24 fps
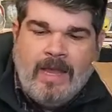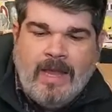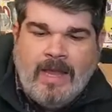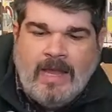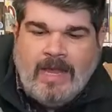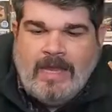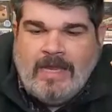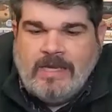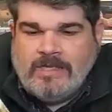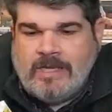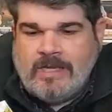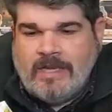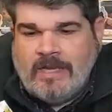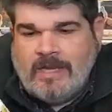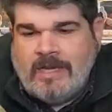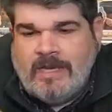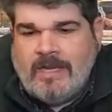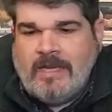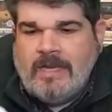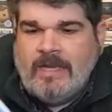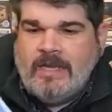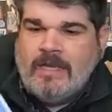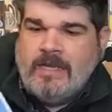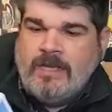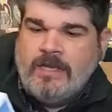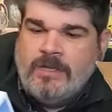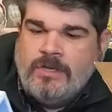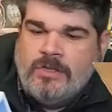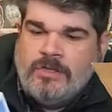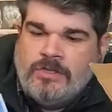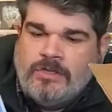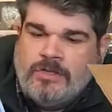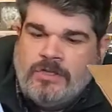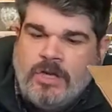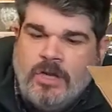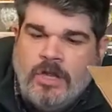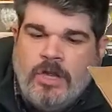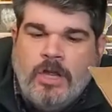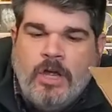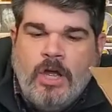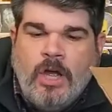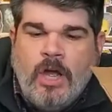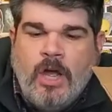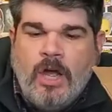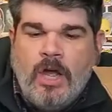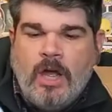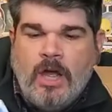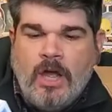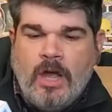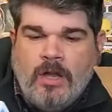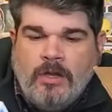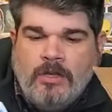He's in his, uh,